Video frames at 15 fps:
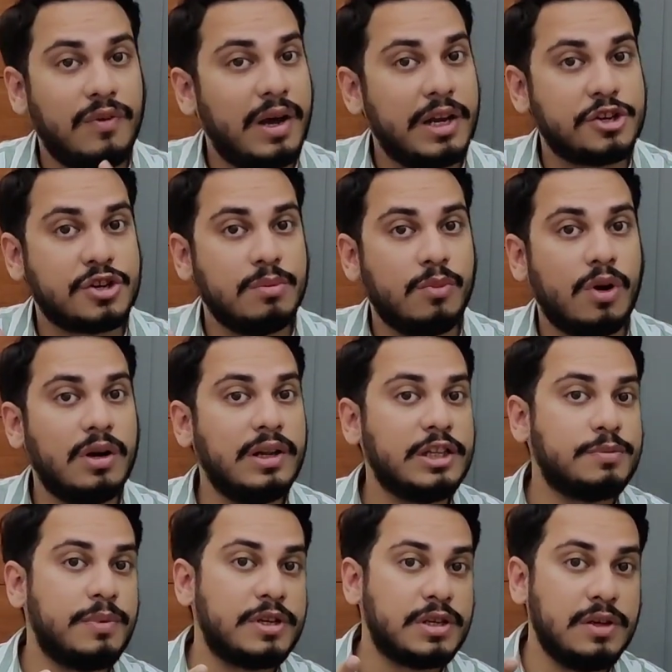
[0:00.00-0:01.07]
financial
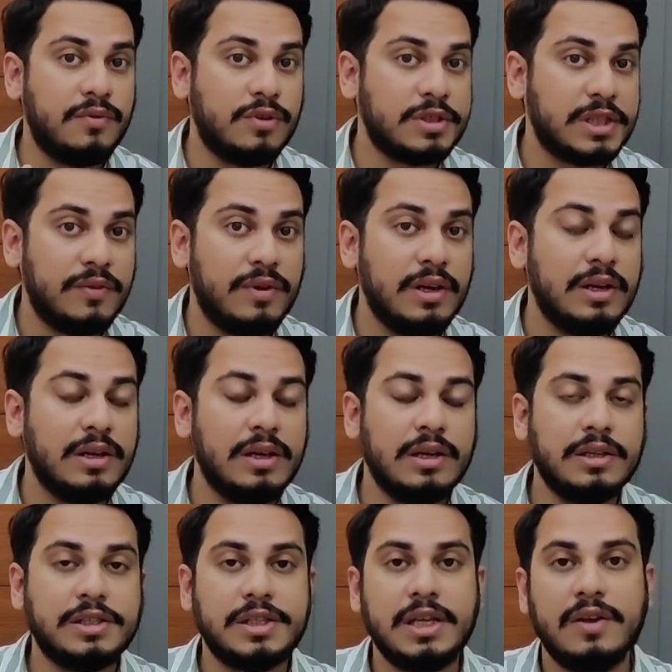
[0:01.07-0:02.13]
modeling, especially for several
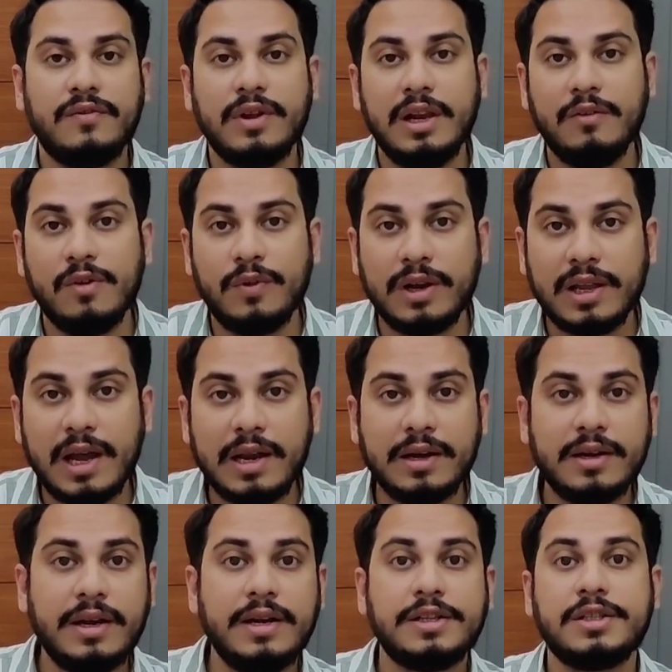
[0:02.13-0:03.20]
CFA level 1
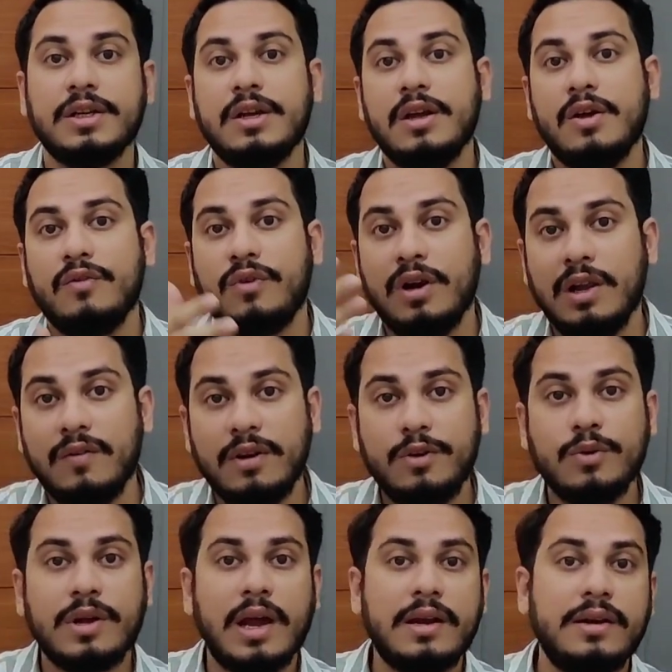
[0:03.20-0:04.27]
candidates. For level
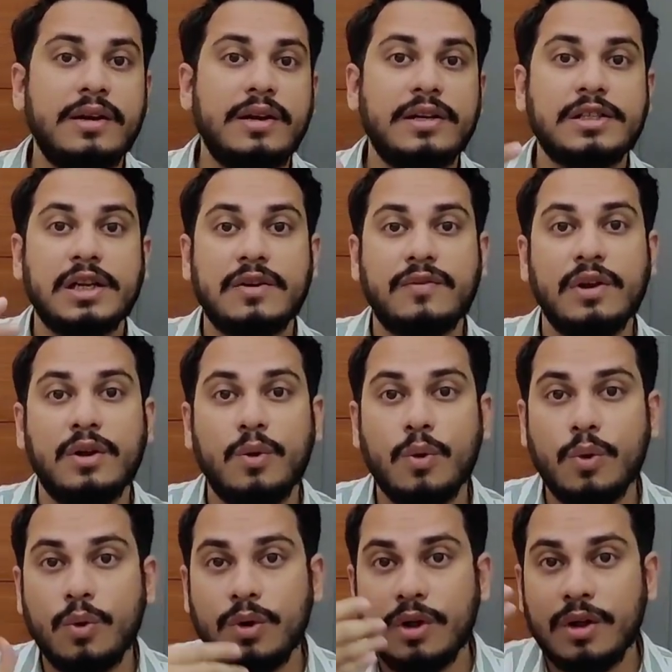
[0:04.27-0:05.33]
2 candidates, it will
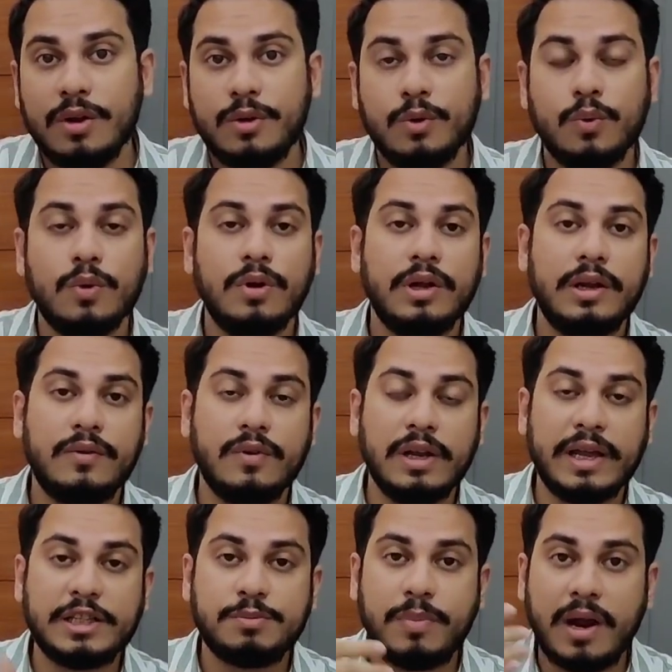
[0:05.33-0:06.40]
go to it
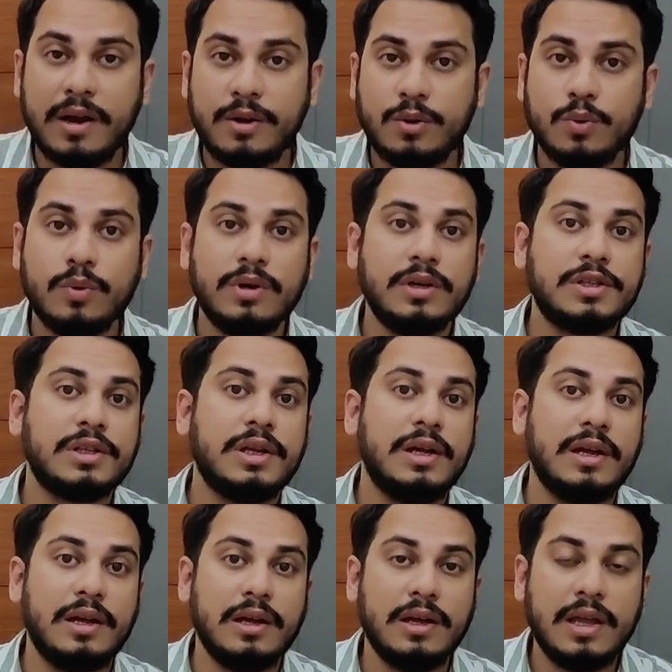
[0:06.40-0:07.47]
will expand
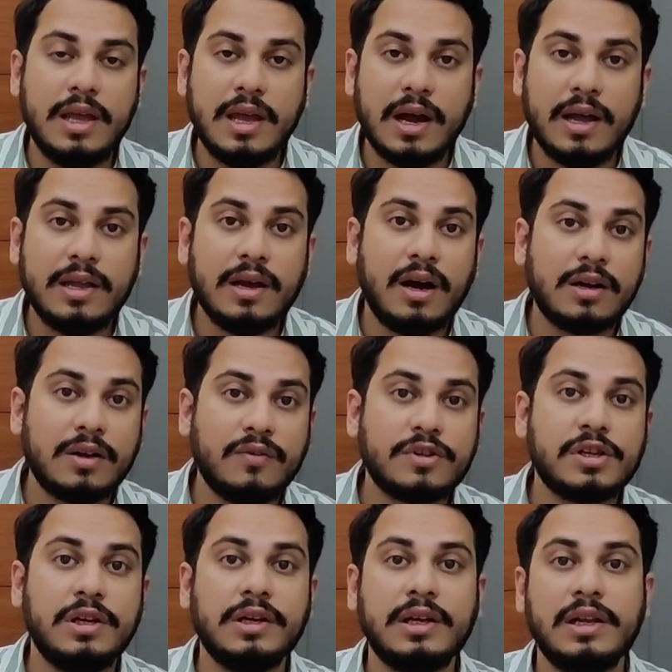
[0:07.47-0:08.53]
towards AI,
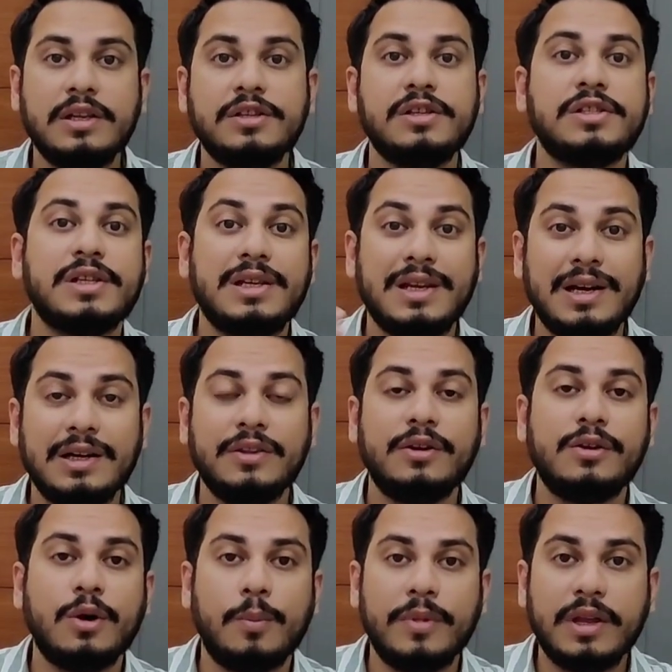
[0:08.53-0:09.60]
artificial intelligence, and
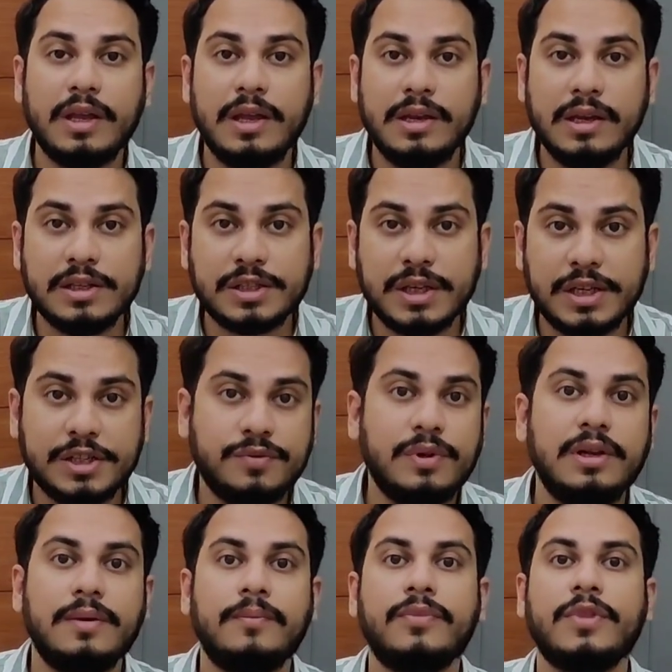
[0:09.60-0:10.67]
other topic areas as
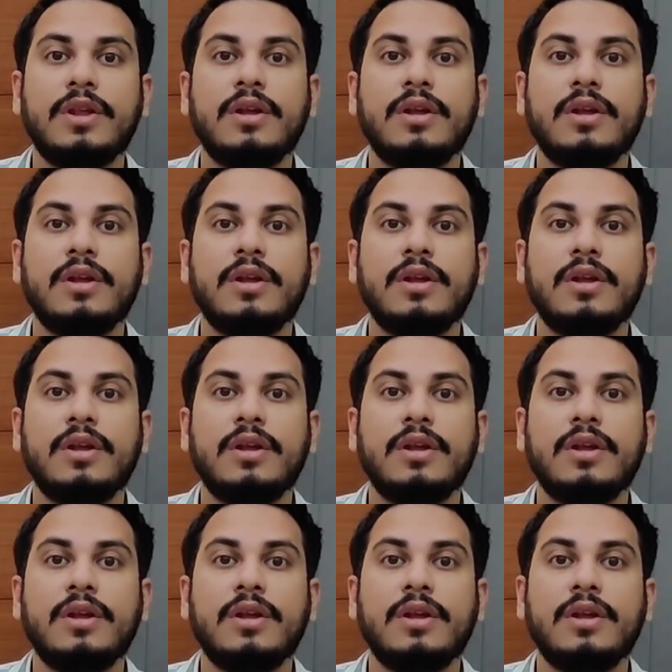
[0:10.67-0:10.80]
well.